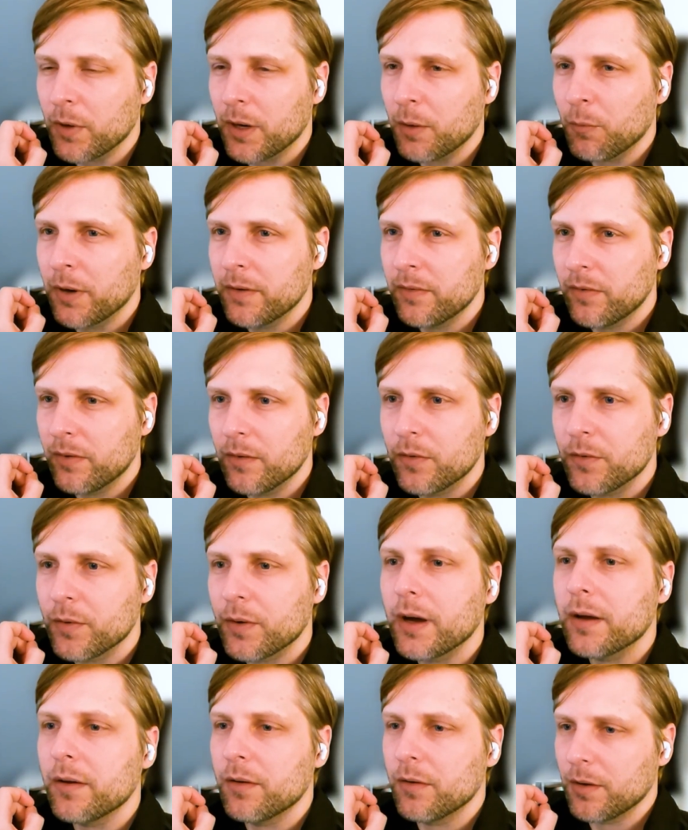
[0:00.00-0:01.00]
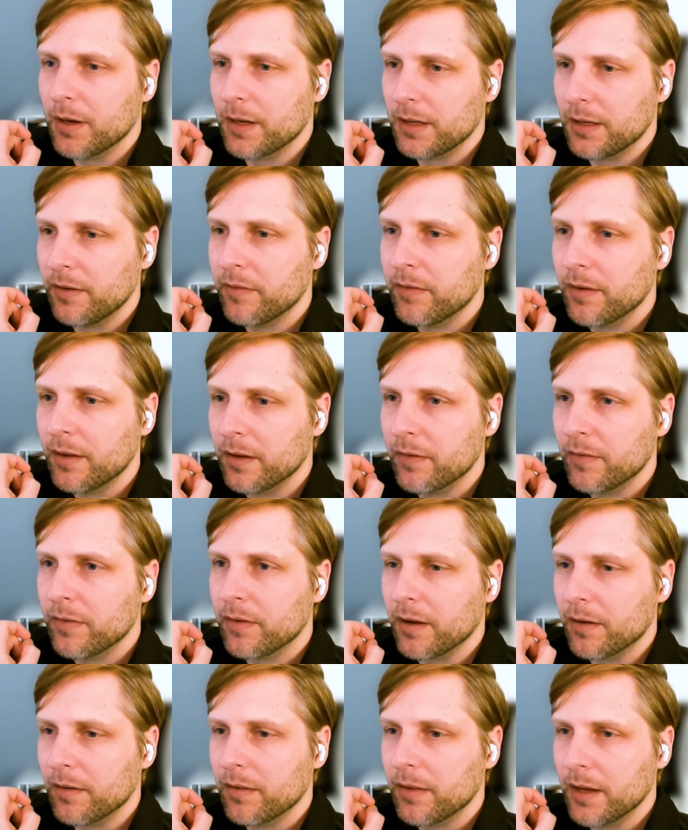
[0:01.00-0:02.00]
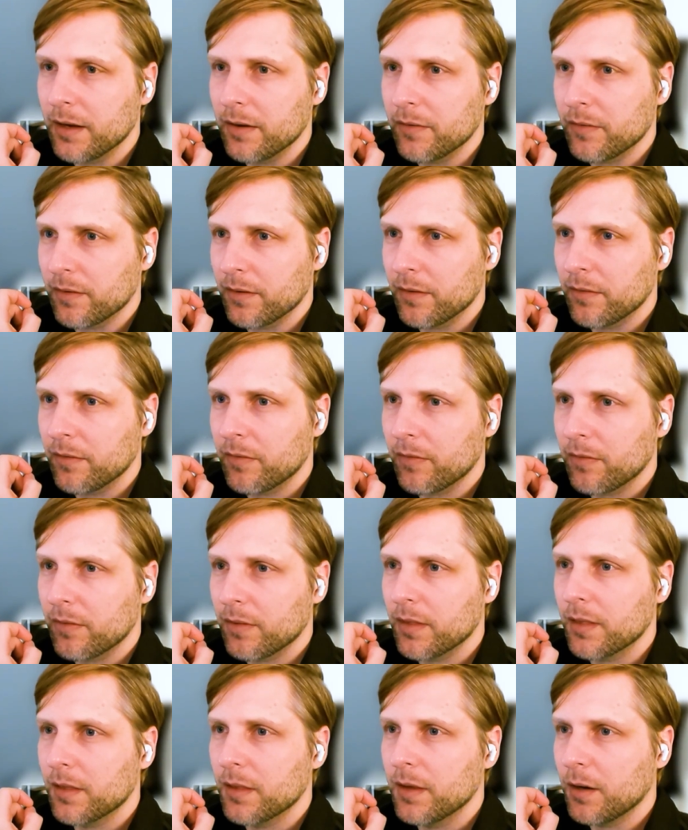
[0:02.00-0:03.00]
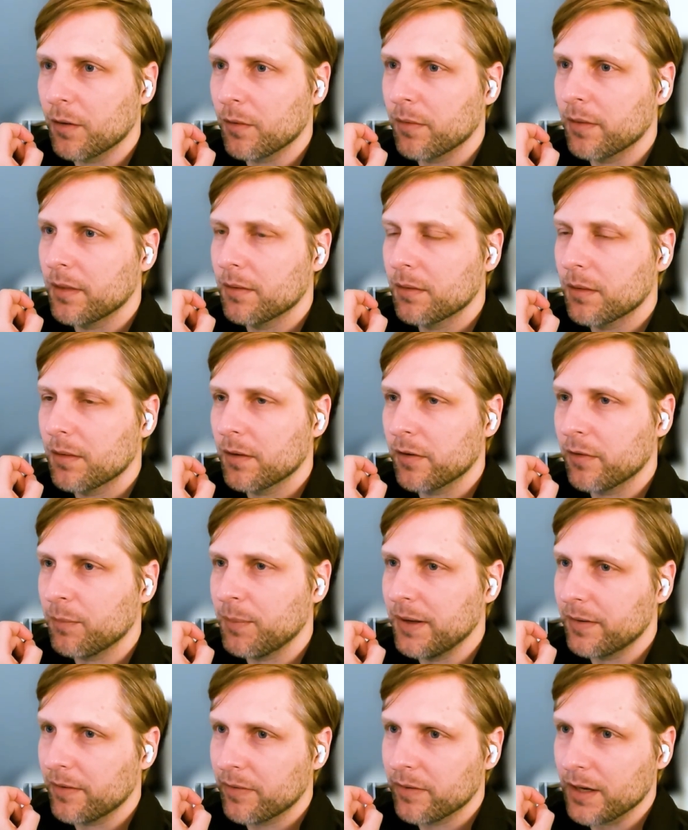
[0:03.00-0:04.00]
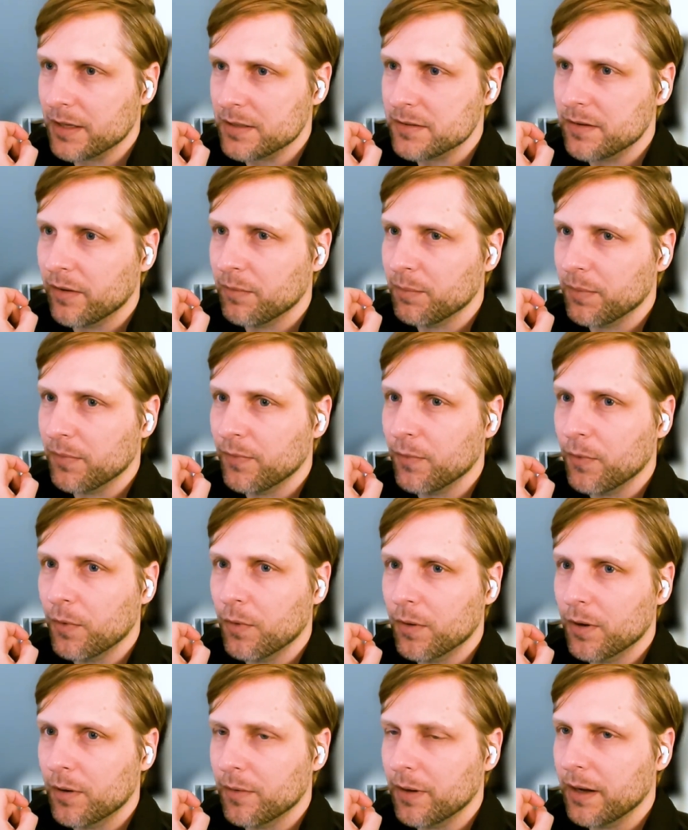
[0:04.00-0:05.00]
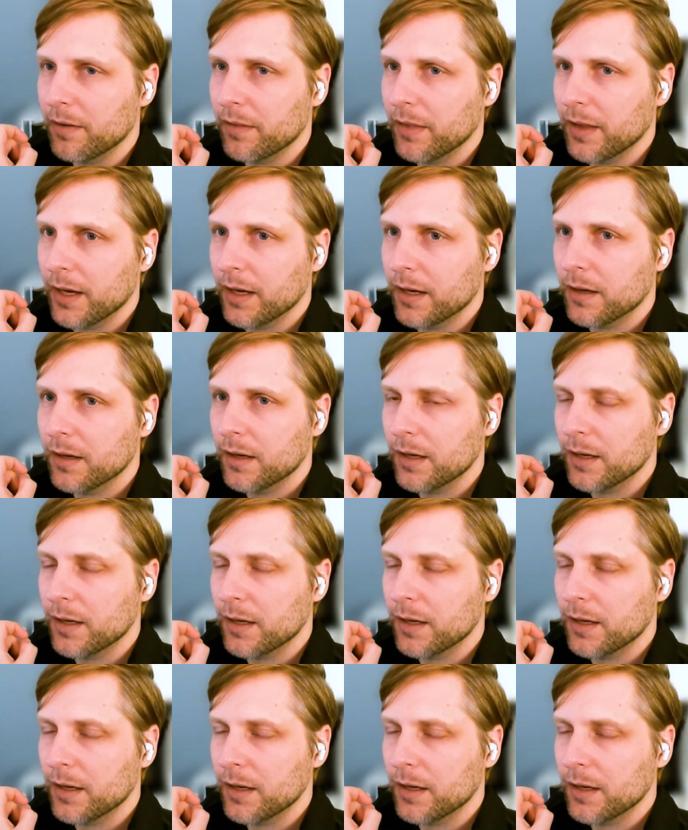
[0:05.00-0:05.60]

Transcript: what I want to try and do, at least on this side of things, is, there's been discussions before around that.